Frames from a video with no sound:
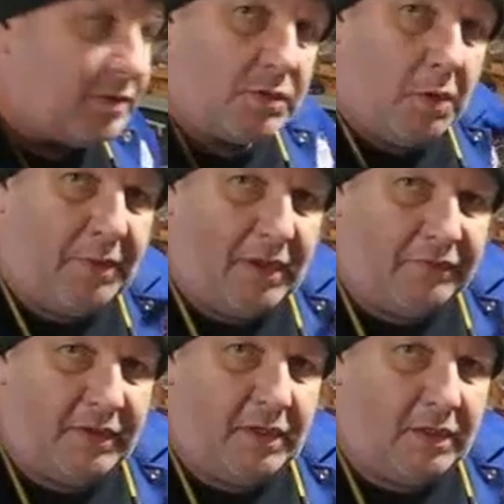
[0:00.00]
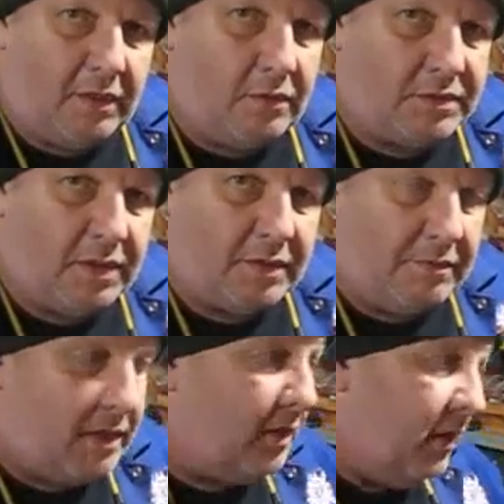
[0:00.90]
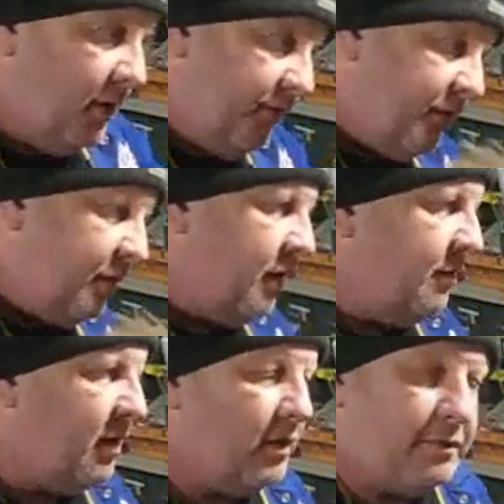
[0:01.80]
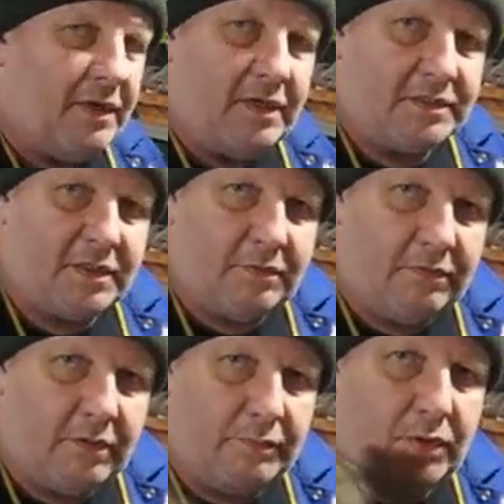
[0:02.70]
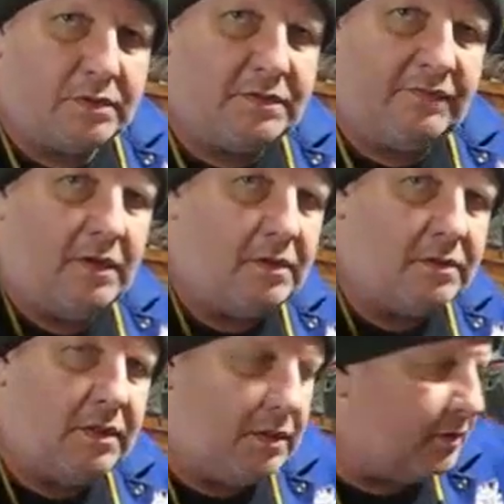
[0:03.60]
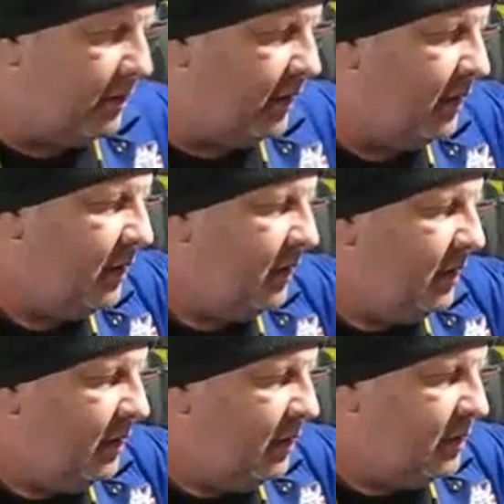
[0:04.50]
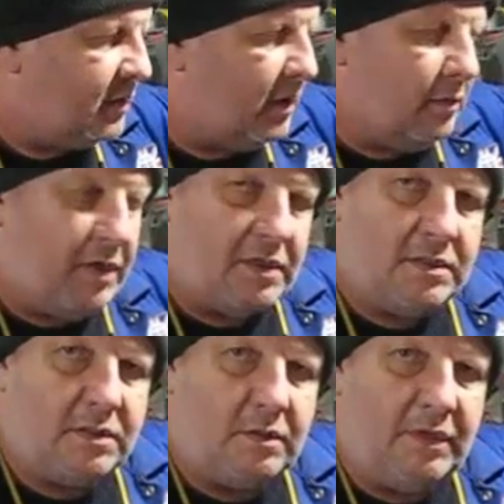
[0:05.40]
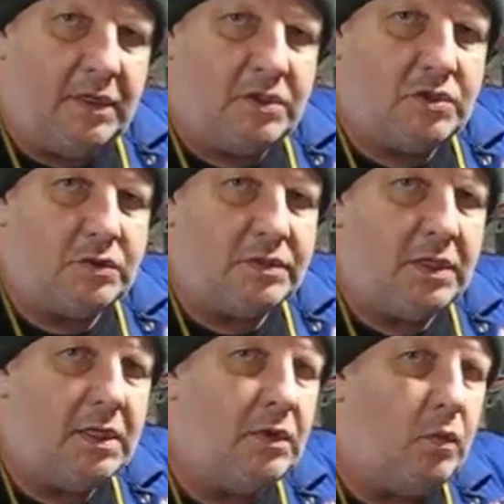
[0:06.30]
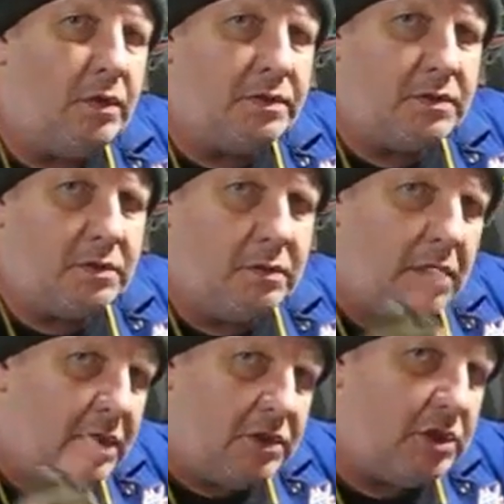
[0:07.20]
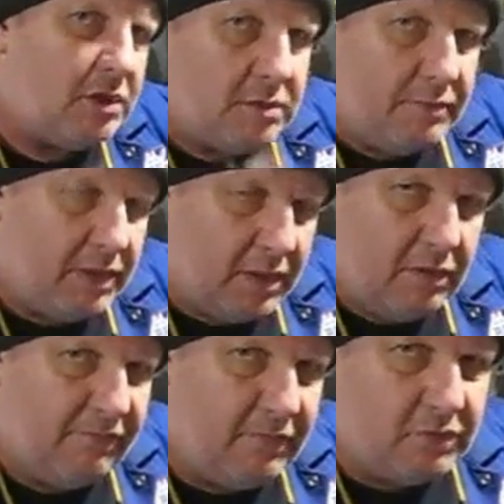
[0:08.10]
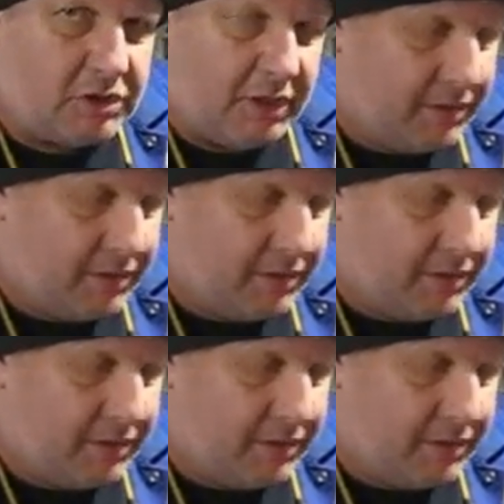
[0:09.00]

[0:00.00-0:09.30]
swap out the gold hardware for chrome hardware. So we've got a box of gold hardware to go back to Tommy should he want to change them back in the future.